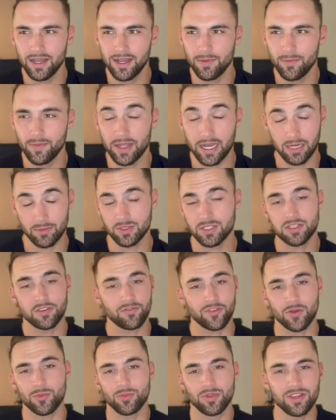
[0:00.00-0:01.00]
like I'm just a
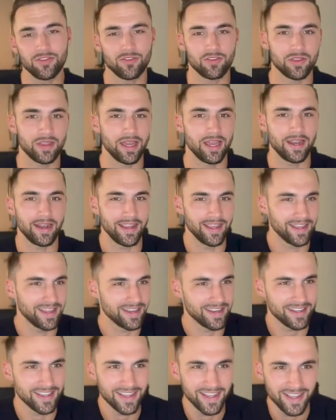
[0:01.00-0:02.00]
firm believer in that.
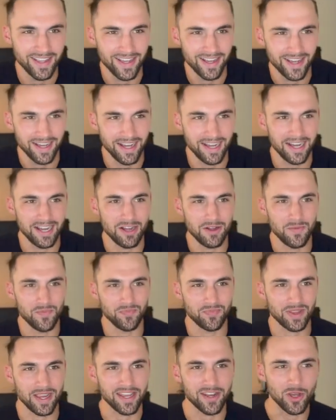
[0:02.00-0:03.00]
And
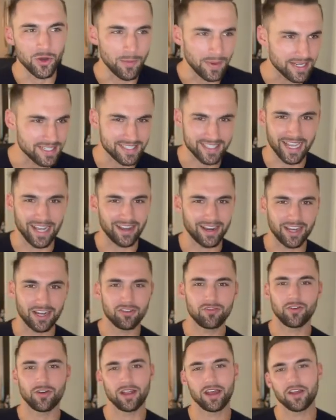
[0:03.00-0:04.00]
I know it might sound kind
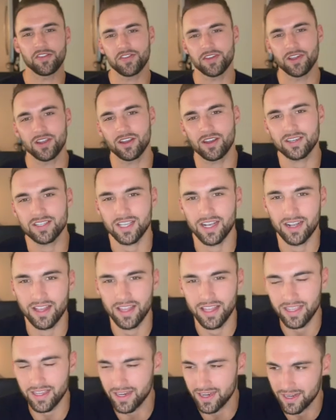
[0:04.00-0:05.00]
of far out there because I'm
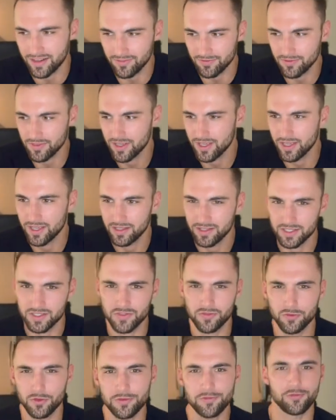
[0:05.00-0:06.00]
like kind of this
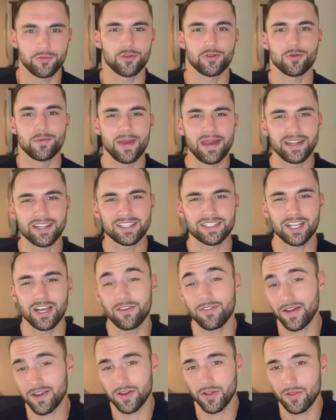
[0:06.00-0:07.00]
frou-frou meta
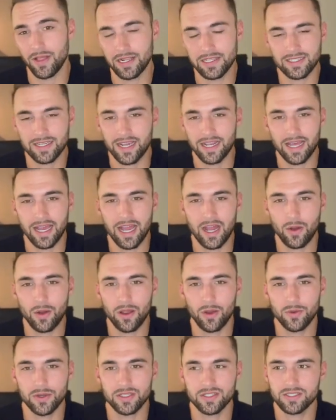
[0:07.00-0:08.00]
stuff. I know that's kind of how I
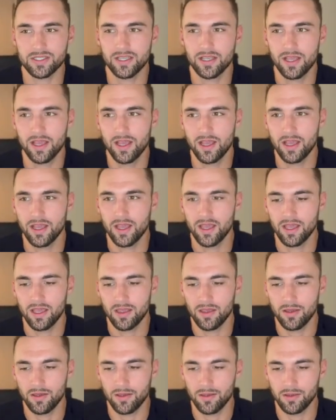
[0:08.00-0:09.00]
always
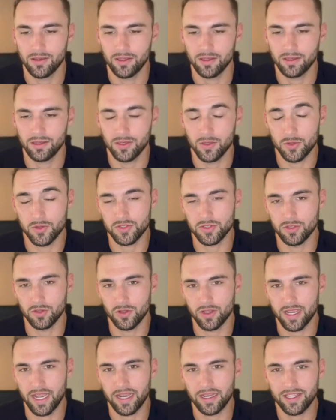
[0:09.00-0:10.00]
used to
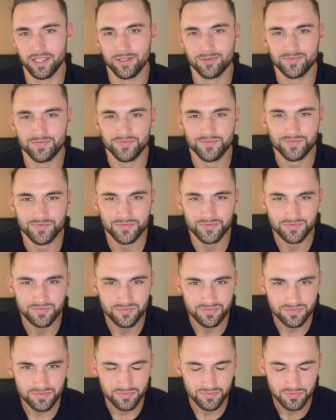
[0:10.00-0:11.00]
look at it.
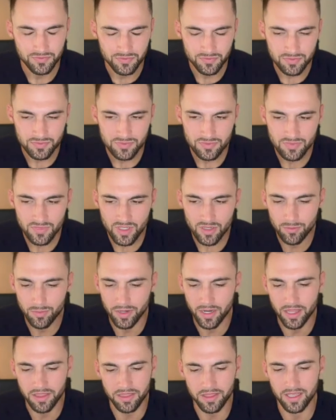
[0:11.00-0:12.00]

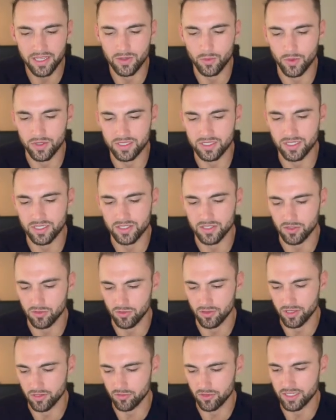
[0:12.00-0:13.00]
But I think it wasn't until
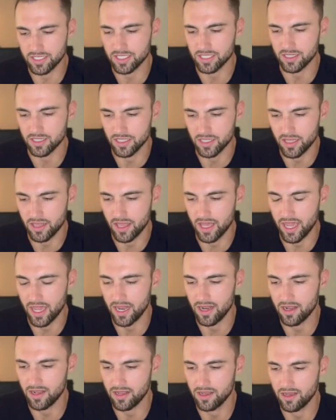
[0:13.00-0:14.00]
really recently
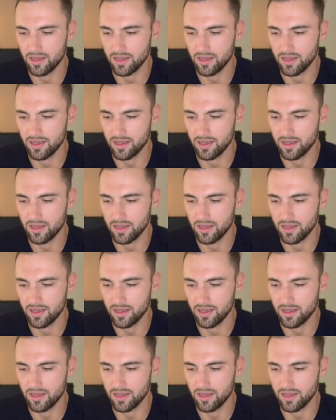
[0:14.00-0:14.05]
that